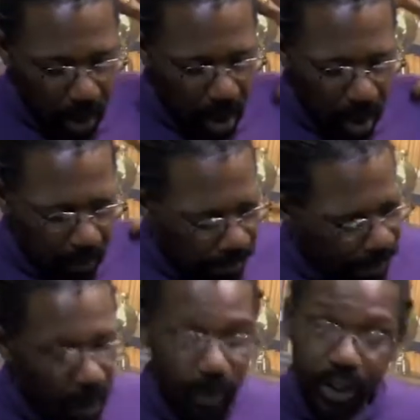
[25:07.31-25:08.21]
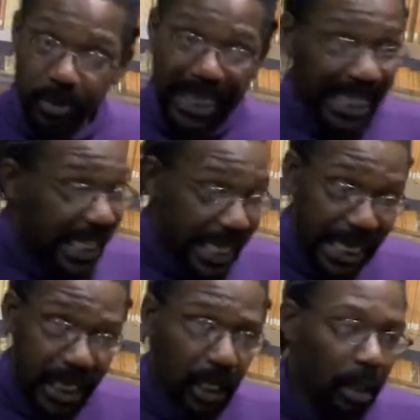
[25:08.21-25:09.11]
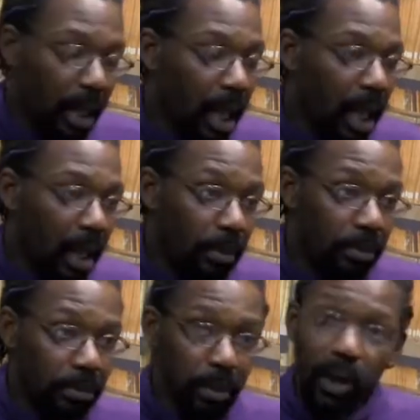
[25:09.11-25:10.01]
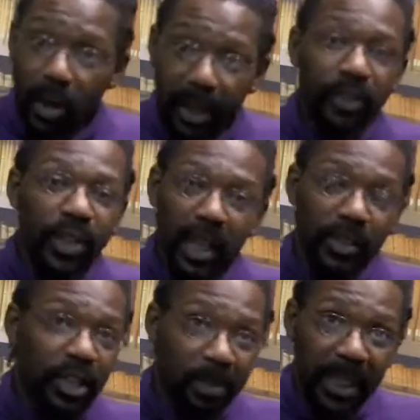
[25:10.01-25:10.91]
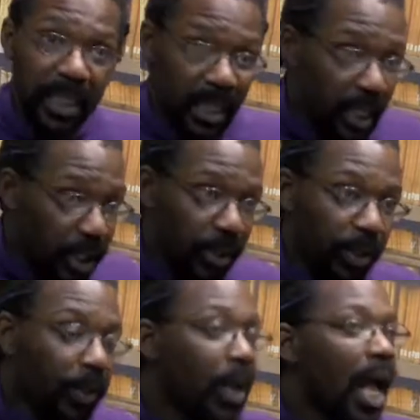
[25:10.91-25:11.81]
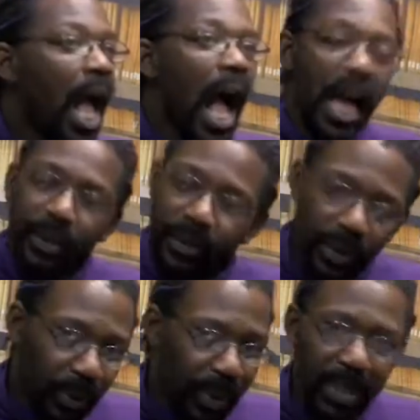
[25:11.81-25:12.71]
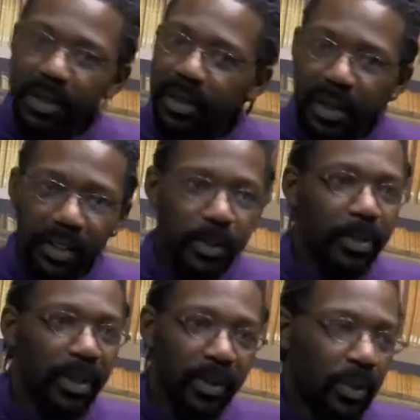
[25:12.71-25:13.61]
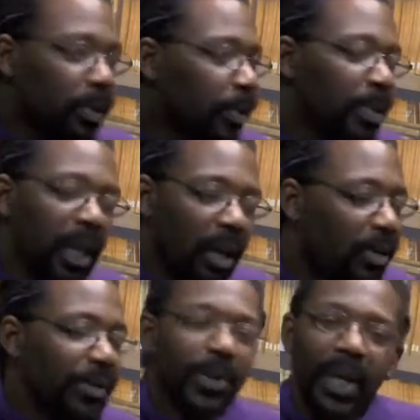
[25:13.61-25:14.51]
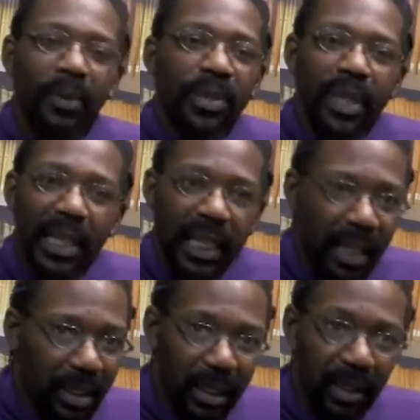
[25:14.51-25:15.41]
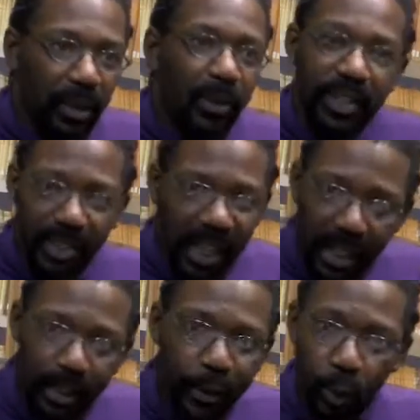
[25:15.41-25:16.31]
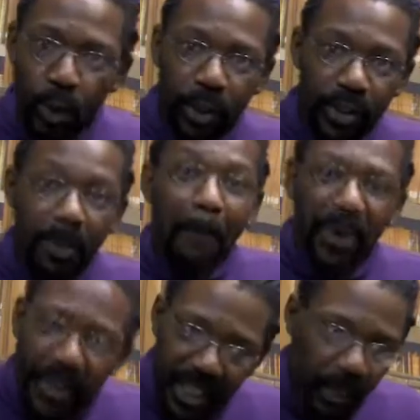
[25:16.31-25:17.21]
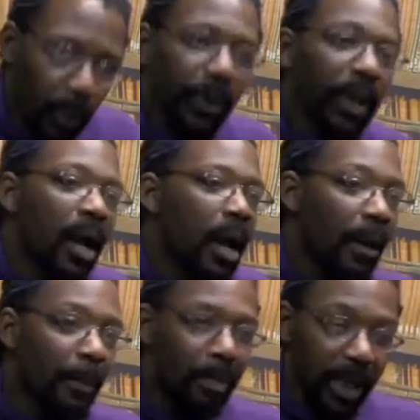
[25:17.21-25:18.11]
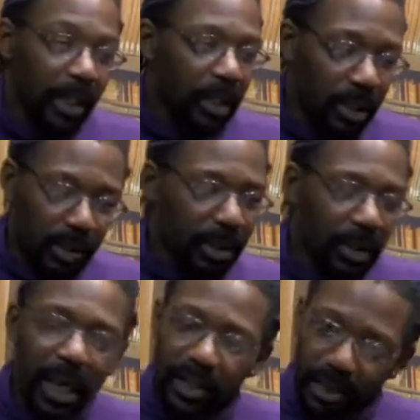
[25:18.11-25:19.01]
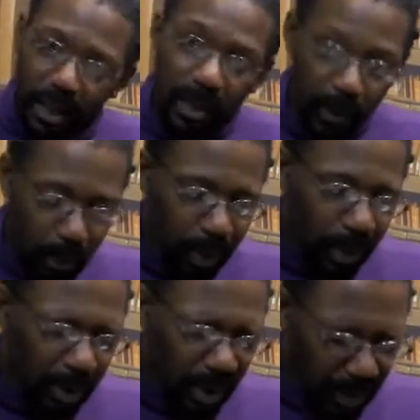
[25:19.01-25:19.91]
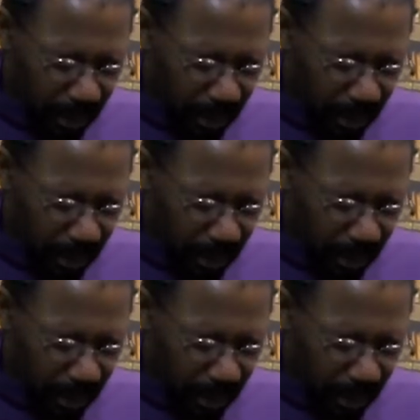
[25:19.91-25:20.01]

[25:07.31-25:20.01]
um, LGBT, um, oh L- LGBTQ. I don't know the rest of the letters put in order, but I also can't recite King Lear, which is English words put in order. But you you guys know we're we're